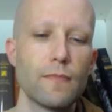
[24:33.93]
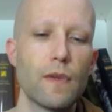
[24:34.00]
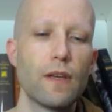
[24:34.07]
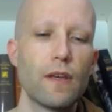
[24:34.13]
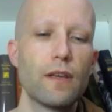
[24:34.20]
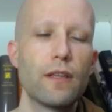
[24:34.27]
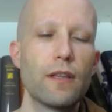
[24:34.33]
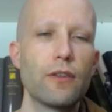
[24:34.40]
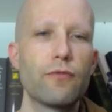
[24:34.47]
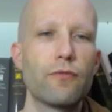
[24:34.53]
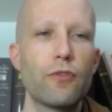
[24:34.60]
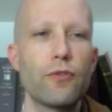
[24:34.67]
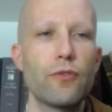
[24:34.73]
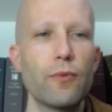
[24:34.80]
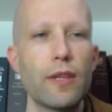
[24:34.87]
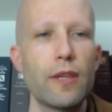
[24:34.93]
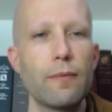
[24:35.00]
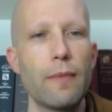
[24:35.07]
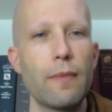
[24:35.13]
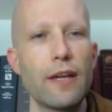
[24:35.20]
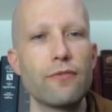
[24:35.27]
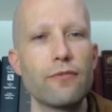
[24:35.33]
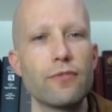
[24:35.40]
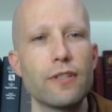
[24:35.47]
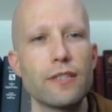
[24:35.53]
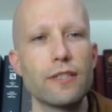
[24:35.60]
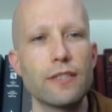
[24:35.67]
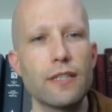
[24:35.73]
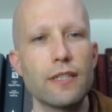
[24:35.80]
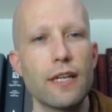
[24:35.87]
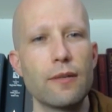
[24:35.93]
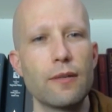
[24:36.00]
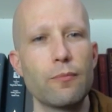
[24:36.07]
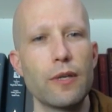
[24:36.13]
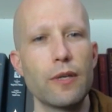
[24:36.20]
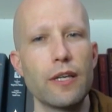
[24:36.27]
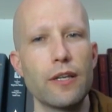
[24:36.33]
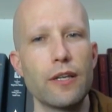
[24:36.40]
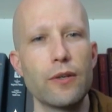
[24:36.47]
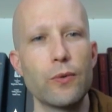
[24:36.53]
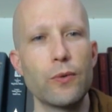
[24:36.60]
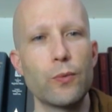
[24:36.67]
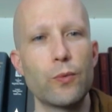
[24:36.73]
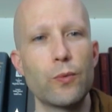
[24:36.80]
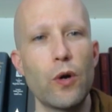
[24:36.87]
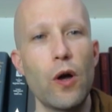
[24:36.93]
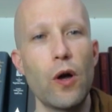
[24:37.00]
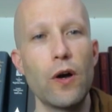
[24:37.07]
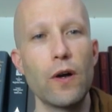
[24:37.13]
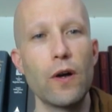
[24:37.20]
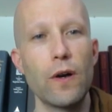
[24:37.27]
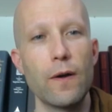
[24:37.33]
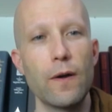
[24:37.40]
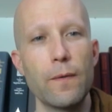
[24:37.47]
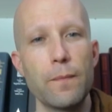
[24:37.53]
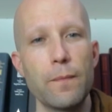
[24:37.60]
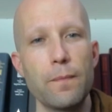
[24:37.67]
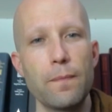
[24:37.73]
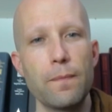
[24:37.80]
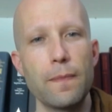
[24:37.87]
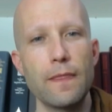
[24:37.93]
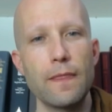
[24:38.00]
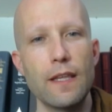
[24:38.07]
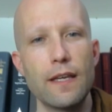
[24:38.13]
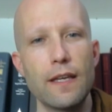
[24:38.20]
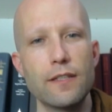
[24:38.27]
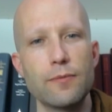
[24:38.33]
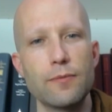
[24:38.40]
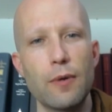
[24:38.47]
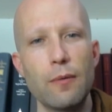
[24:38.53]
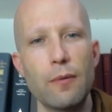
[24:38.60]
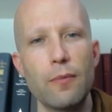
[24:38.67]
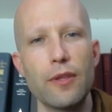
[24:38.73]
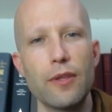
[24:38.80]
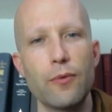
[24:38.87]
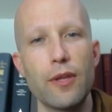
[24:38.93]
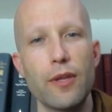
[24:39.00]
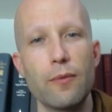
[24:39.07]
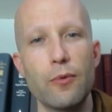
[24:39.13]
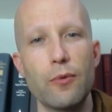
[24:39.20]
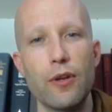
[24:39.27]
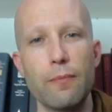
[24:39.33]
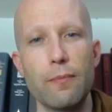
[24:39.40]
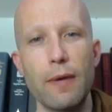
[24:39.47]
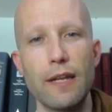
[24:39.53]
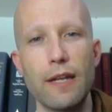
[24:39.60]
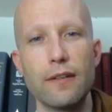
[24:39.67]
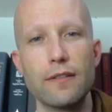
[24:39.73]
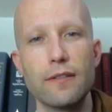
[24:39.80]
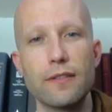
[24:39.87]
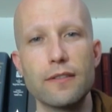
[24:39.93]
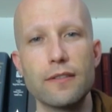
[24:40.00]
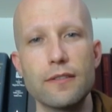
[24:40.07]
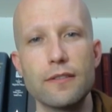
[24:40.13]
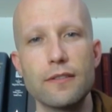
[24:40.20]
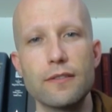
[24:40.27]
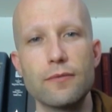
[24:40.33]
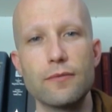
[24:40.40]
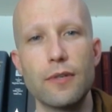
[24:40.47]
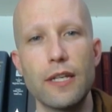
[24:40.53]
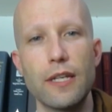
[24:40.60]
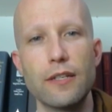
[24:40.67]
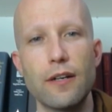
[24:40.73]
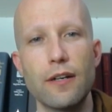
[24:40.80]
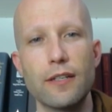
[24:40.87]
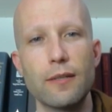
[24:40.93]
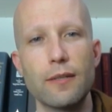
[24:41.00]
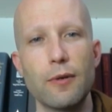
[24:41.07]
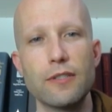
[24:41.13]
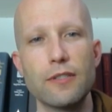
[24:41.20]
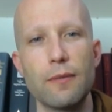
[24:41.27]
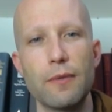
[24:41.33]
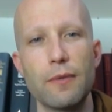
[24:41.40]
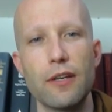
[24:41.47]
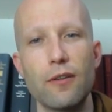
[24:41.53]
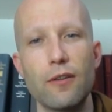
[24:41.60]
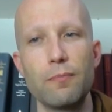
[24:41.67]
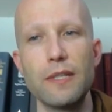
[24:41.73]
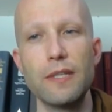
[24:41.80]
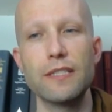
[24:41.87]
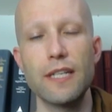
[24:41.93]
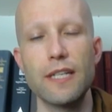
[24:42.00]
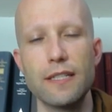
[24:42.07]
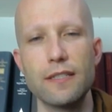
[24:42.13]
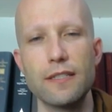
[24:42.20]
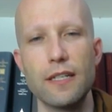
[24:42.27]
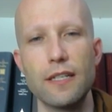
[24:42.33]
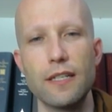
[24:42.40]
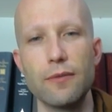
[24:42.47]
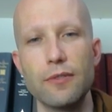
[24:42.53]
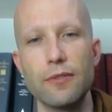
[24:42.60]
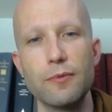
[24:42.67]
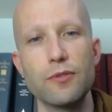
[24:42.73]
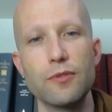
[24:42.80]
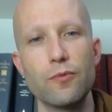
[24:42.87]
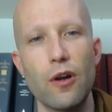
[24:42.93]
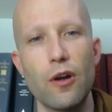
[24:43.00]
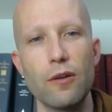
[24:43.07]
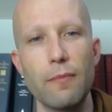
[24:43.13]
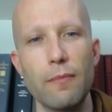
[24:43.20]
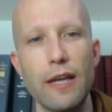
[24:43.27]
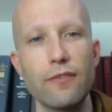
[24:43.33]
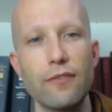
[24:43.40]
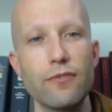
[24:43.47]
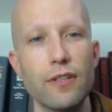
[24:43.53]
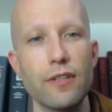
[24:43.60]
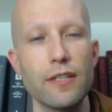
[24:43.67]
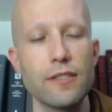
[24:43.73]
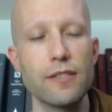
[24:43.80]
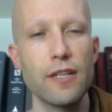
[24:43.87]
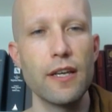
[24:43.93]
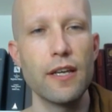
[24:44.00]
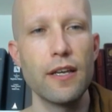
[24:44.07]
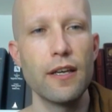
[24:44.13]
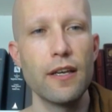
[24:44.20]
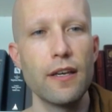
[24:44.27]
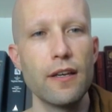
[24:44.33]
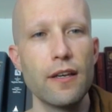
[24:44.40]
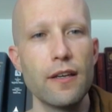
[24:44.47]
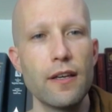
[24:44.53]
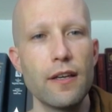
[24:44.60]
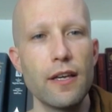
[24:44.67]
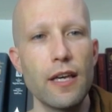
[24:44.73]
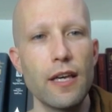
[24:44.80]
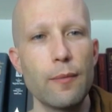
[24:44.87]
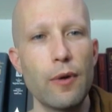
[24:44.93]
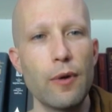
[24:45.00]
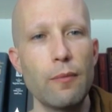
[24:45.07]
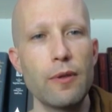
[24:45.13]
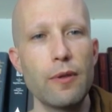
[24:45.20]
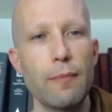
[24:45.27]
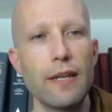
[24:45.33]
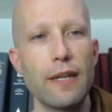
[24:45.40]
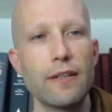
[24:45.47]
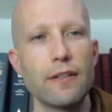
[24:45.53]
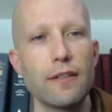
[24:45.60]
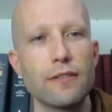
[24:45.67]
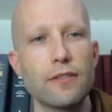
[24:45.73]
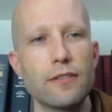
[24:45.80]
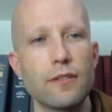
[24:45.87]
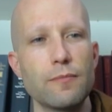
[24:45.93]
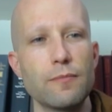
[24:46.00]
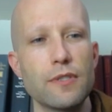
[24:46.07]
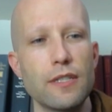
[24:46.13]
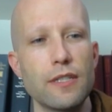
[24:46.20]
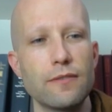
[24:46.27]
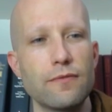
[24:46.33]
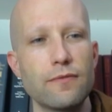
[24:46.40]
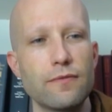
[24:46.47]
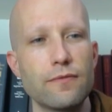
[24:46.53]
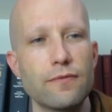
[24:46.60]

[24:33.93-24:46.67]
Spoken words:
The fourth way that mindfulness can be wrong is probably the way the Buddha meant when he talked about something called miccha sati, which means wrong mindfulness. He probably meant it in terms of